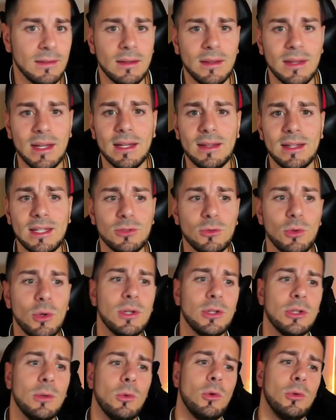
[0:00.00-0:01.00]
At this
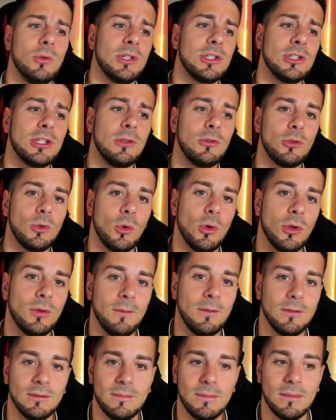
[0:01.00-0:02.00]
point, the move is d4.
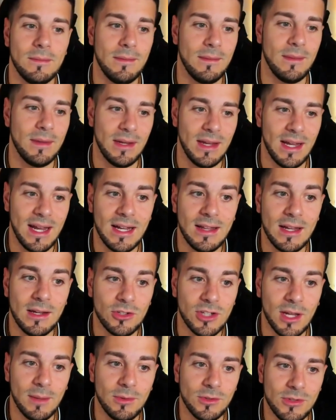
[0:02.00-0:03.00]
And the
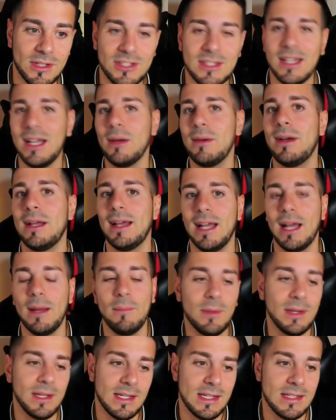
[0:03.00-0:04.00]
trap of this counter
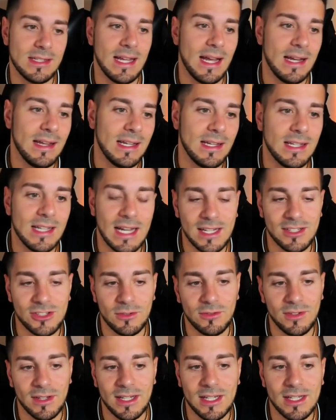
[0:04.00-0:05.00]
gambit is that in case
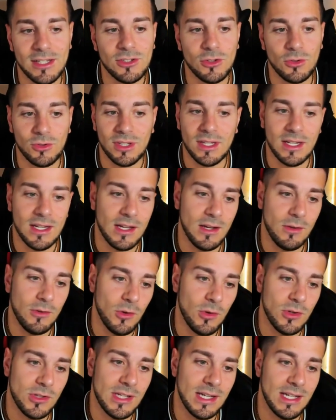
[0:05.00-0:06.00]
of e3, of
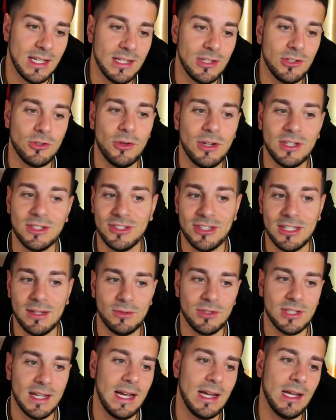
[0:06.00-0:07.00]
course, e3
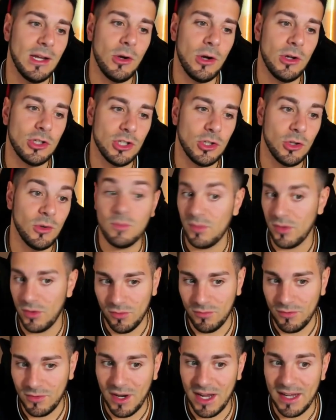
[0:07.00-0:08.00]
seems like a logical
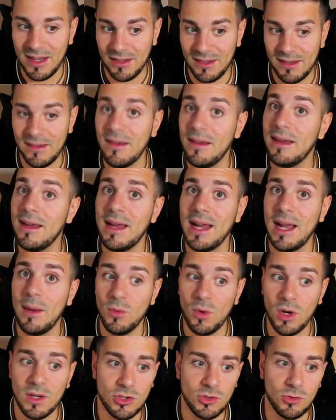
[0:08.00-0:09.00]
move, right? I
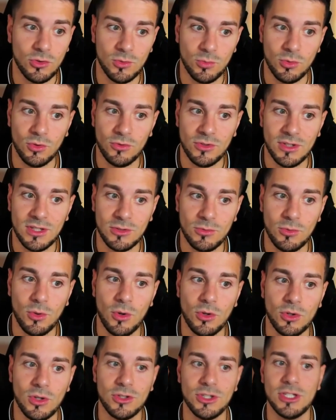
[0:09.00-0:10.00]
want to remove this
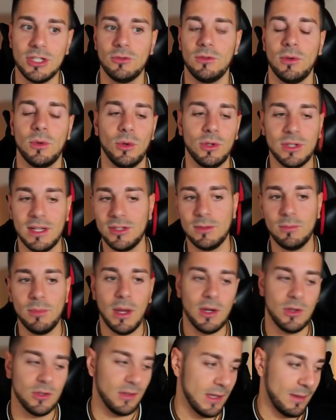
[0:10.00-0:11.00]
pawn on d4 that's
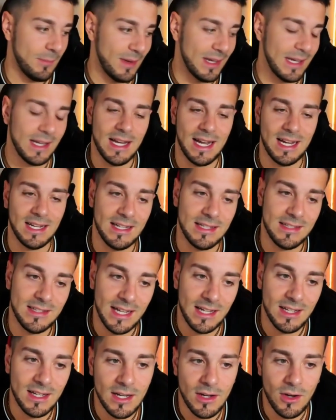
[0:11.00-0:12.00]
bothering me and has
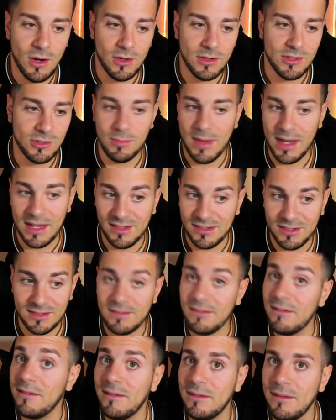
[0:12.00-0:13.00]
taken a lot of space.
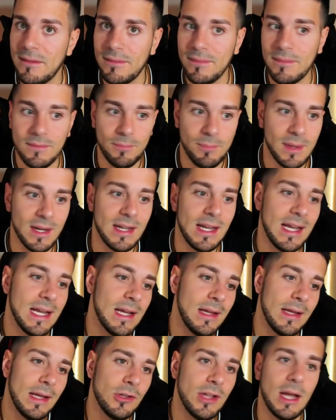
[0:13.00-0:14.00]
But
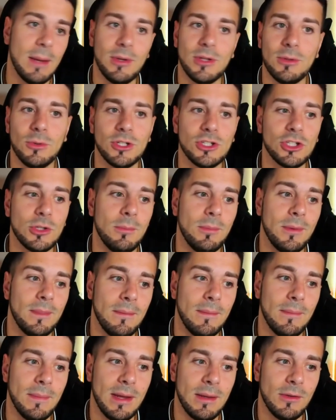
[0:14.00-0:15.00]
here the trap is bishop,
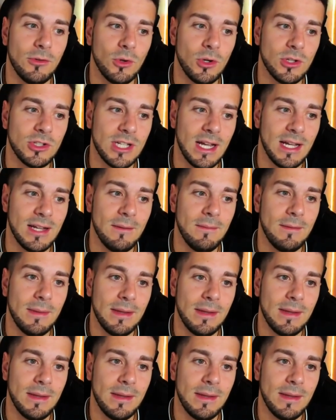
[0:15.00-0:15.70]
b4 check.